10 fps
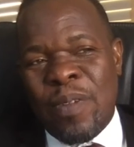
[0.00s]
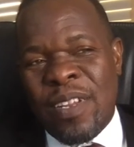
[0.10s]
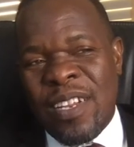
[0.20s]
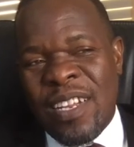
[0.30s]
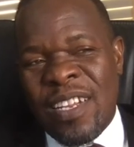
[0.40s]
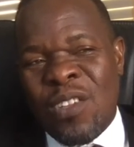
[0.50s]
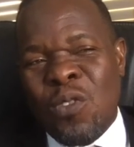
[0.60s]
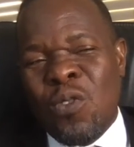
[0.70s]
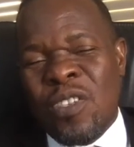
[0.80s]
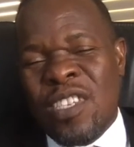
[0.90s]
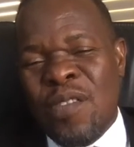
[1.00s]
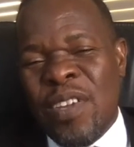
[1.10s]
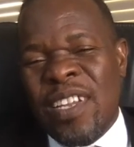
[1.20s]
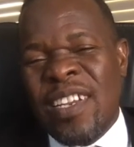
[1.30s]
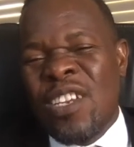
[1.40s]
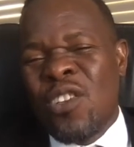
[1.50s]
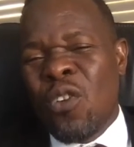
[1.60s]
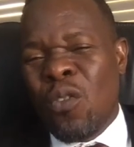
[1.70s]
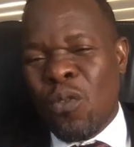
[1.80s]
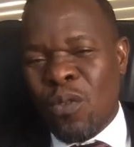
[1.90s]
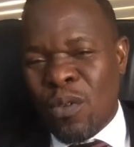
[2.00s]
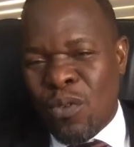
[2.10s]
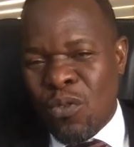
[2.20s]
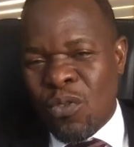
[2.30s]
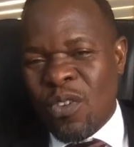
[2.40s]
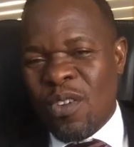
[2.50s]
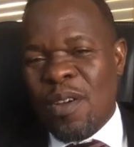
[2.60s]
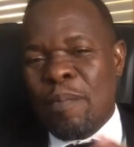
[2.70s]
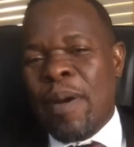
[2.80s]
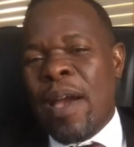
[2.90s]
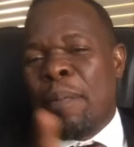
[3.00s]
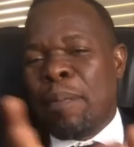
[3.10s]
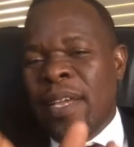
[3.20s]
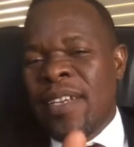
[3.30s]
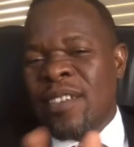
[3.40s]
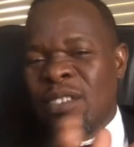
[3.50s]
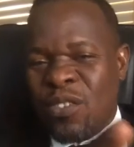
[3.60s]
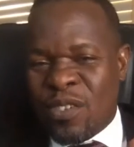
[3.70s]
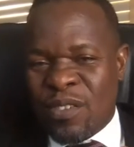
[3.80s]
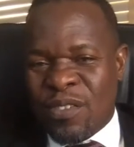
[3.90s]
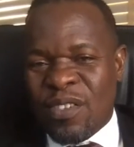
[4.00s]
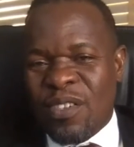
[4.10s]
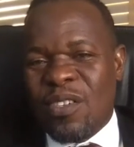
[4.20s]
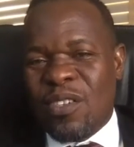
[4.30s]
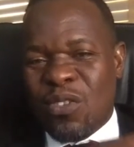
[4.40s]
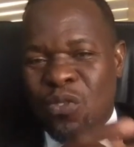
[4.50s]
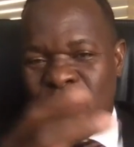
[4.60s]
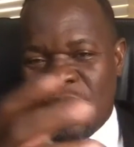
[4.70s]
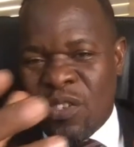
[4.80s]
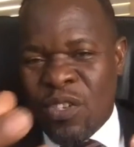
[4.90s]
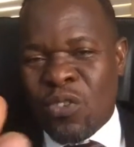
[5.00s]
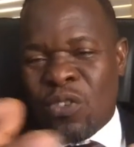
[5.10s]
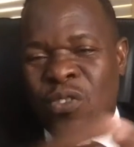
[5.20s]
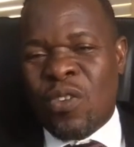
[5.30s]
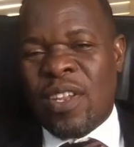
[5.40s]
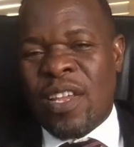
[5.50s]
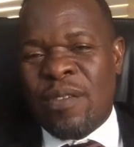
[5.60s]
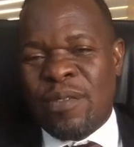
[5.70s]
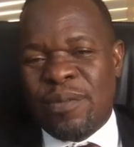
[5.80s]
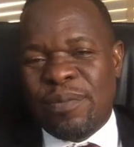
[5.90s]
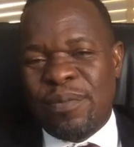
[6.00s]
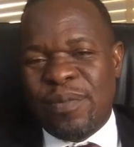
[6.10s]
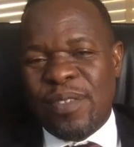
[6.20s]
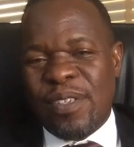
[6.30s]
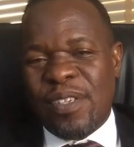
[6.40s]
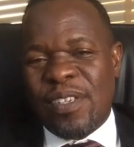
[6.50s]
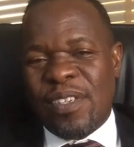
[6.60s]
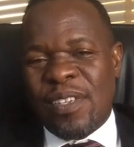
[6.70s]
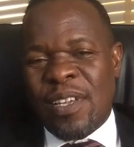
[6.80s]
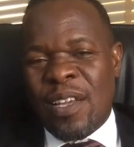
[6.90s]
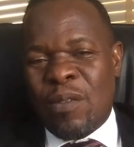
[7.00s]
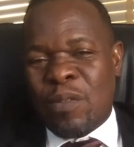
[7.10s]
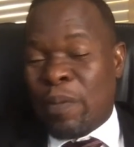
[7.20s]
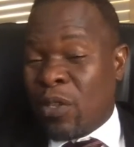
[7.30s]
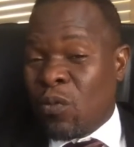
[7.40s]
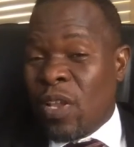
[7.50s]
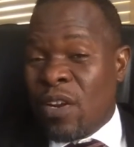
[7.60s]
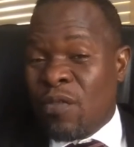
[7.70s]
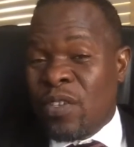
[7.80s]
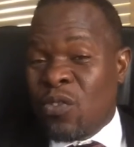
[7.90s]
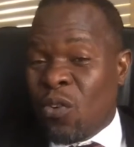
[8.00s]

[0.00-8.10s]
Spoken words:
be doing yourself a great deal of good by applying these skills situations in your life, particular reference to